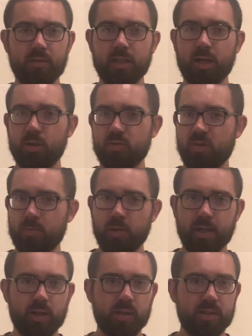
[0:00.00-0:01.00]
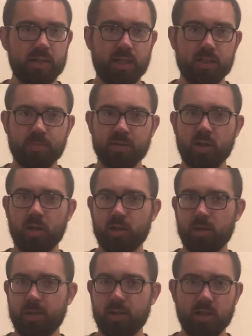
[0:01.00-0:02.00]
college football analyst has been
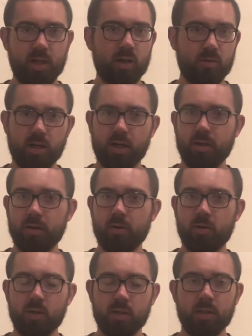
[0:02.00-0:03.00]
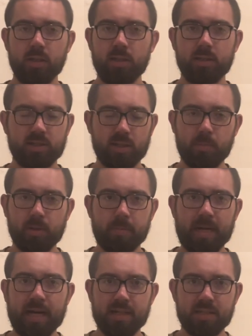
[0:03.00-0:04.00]
talking about Colorado to some
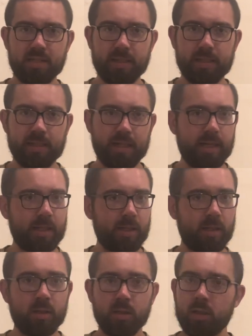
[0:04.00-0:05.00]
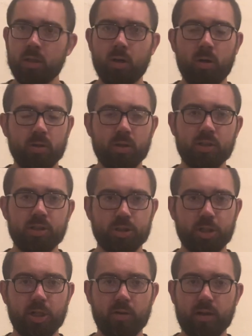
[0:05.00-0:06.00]
capacity. And on this
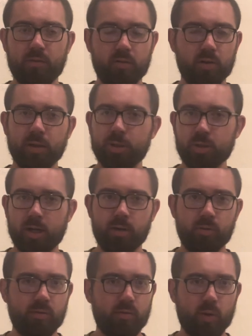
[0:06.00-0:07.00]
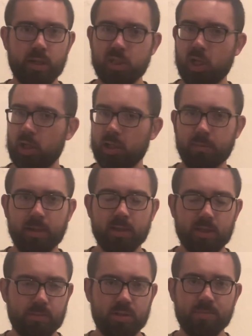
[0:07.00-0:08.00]
show, I've really tried to avoid talking about
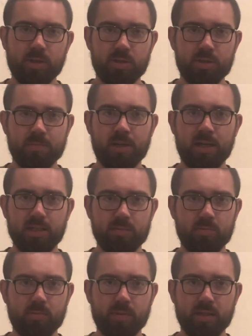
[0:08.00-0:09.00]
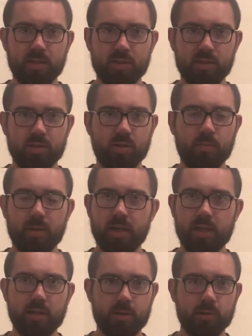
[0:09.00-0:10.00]
them as much as possible because so
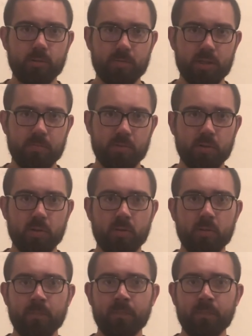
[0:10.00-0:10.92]
many other people